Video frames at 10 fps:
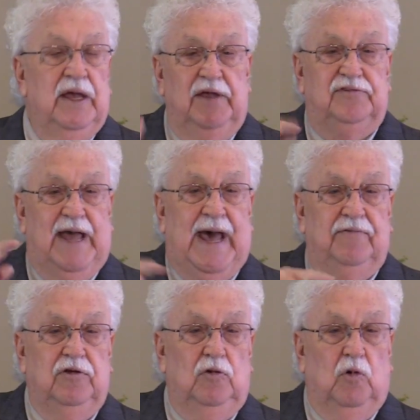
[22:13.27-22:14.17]
it's
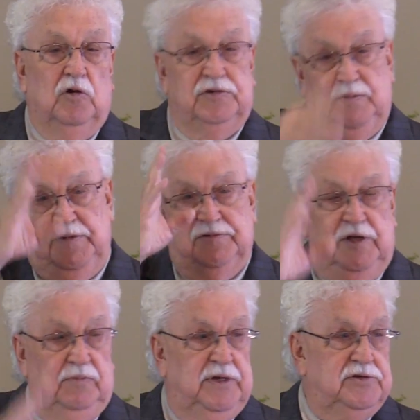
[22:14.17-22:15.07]
time for you to worship. You
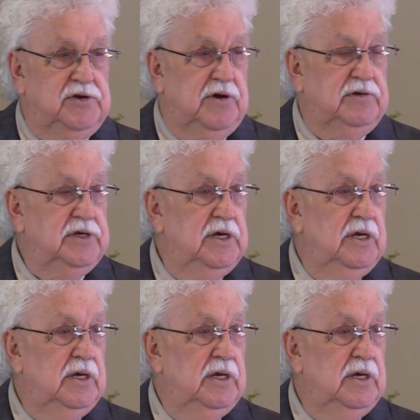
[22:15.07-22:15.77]
still miss church.